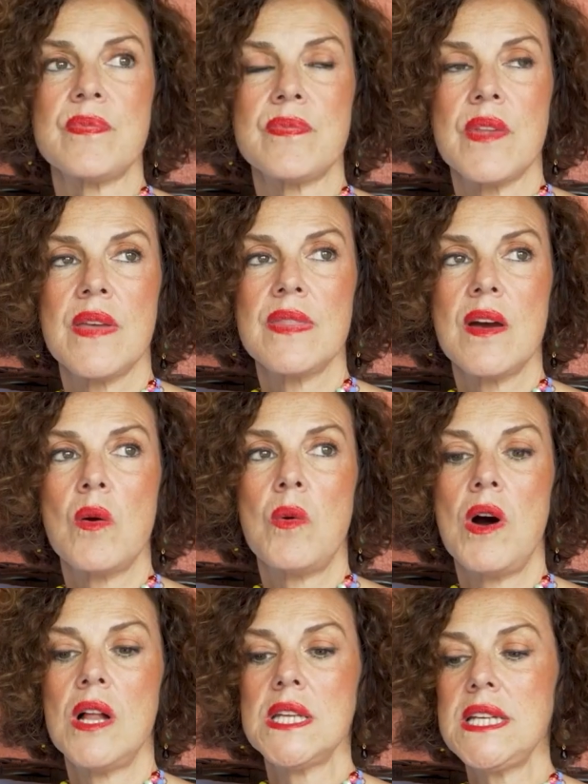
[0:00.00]
The
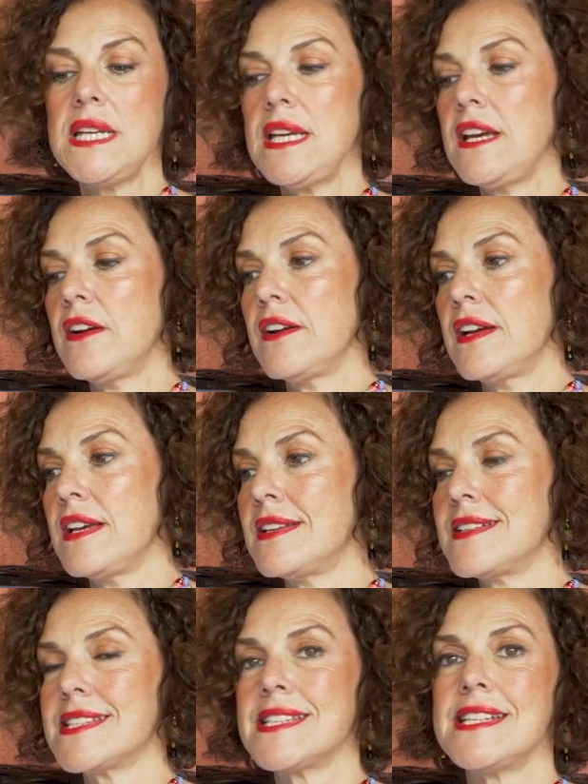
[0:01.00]
quality here is
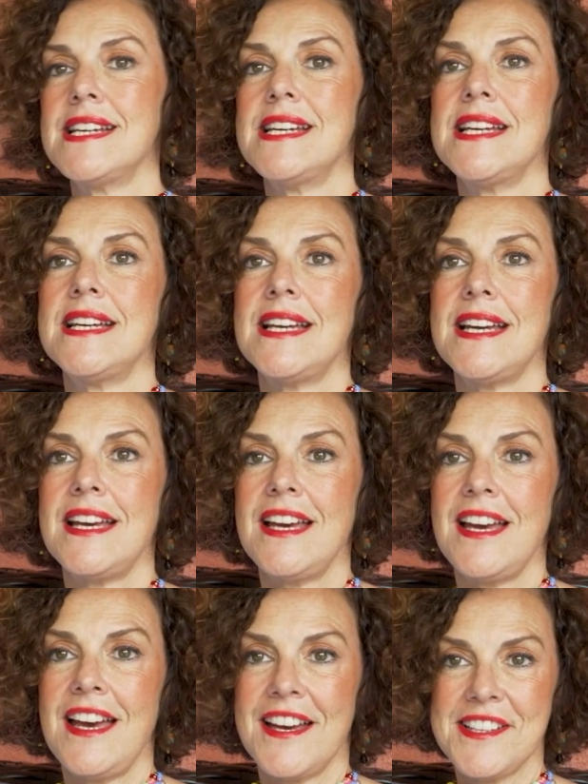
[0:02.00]

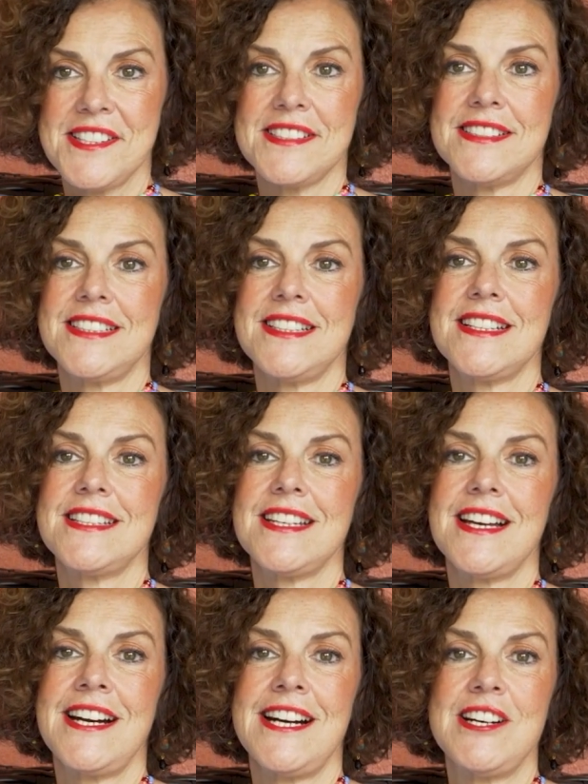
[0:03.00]
excellent.
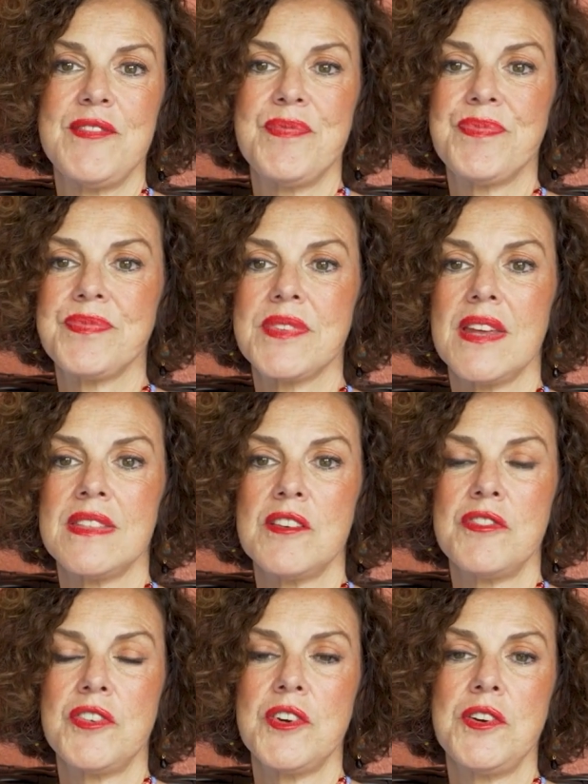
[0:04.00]
The
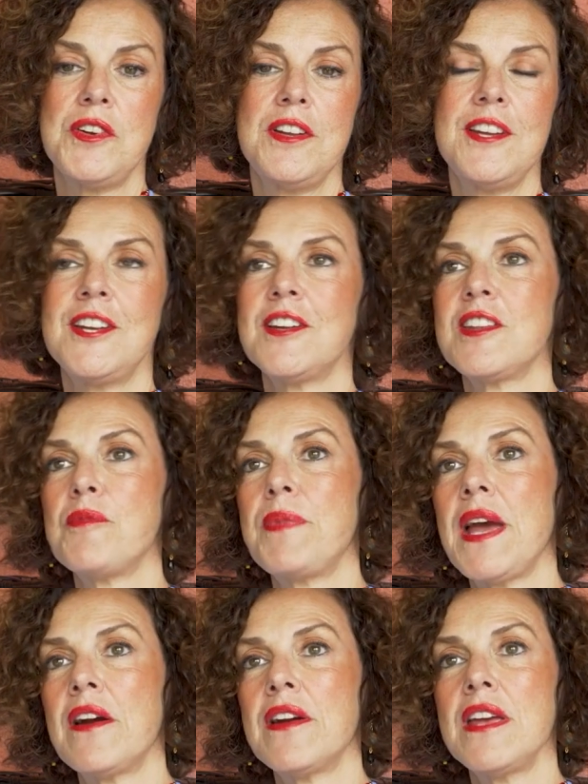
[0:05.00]
food, the
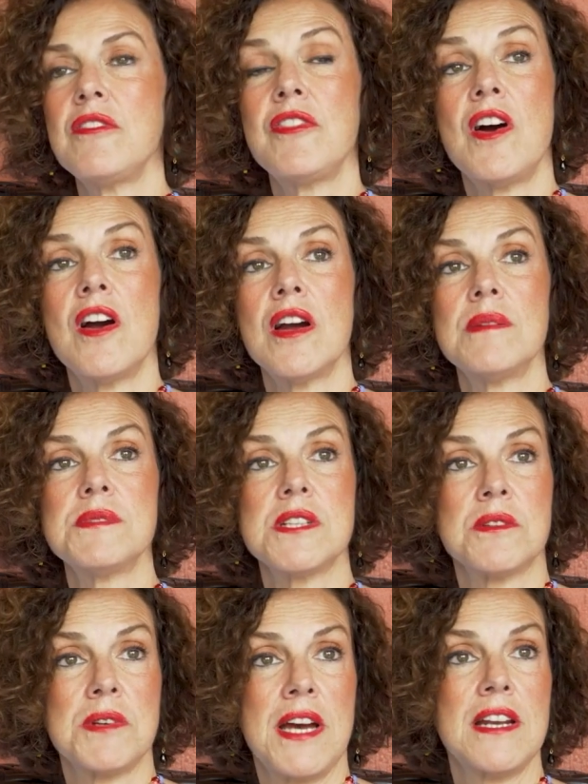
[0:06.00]
berry farms are
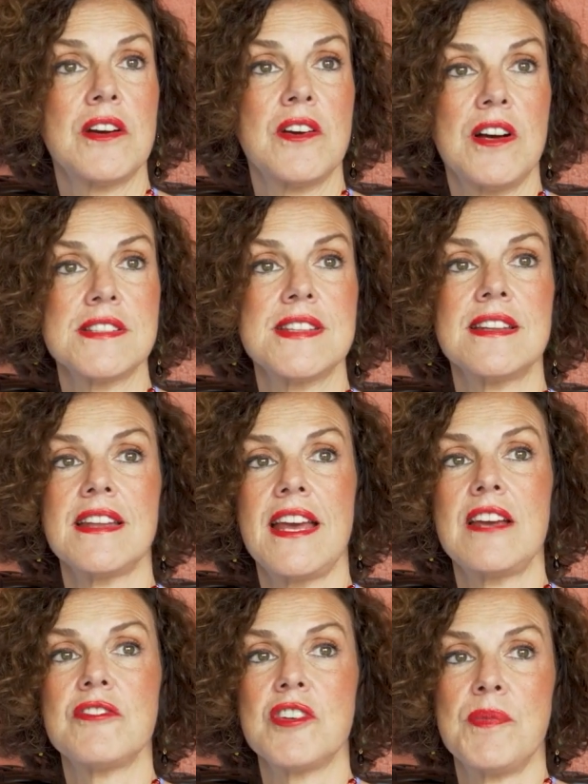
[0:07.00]
right across the lake
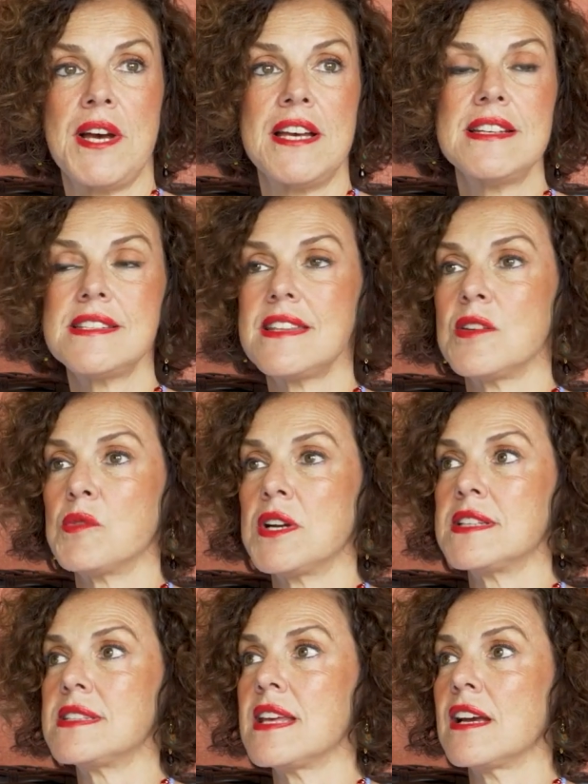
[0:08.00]
from us, the ones
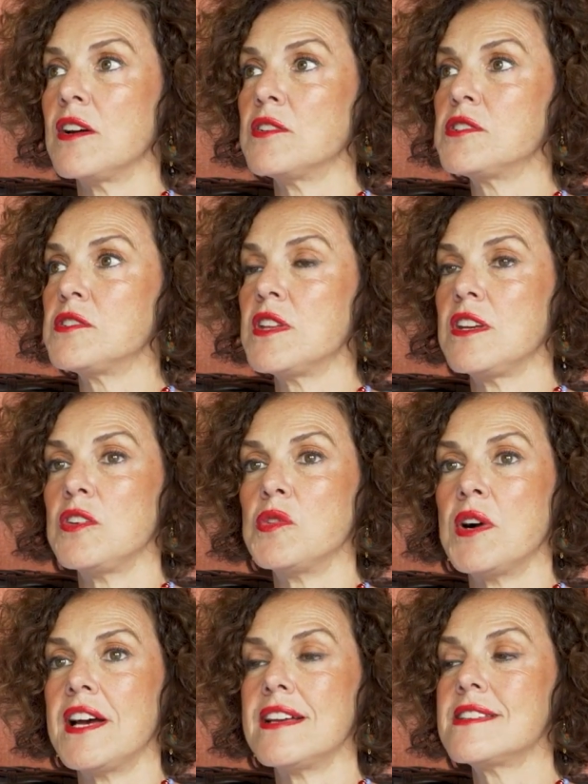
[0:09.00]
that go to the US.